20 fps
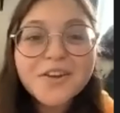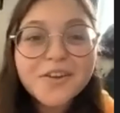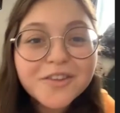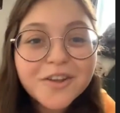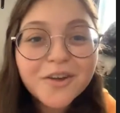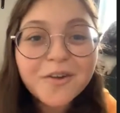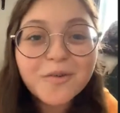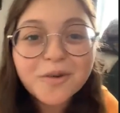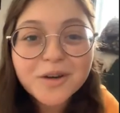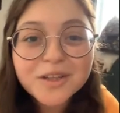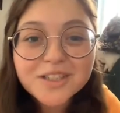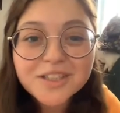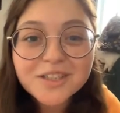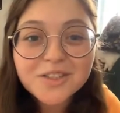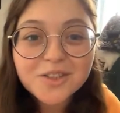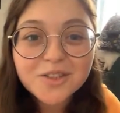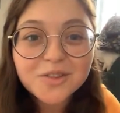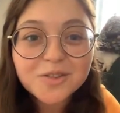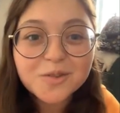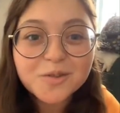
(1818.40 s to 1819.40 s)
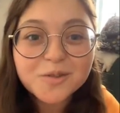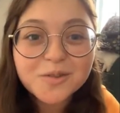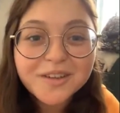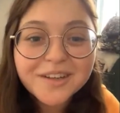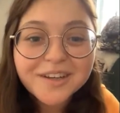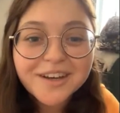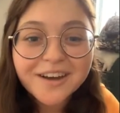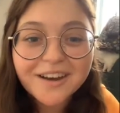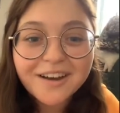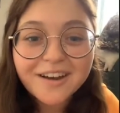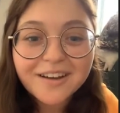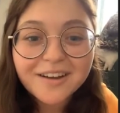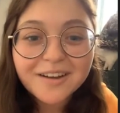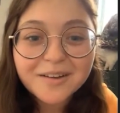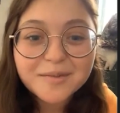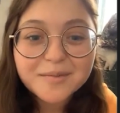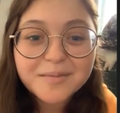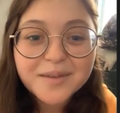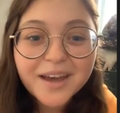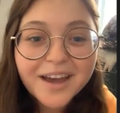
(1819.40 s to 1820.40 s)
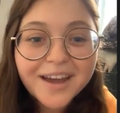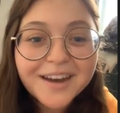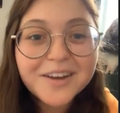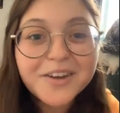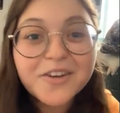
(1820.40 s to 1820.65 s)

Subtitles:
know what to do. And your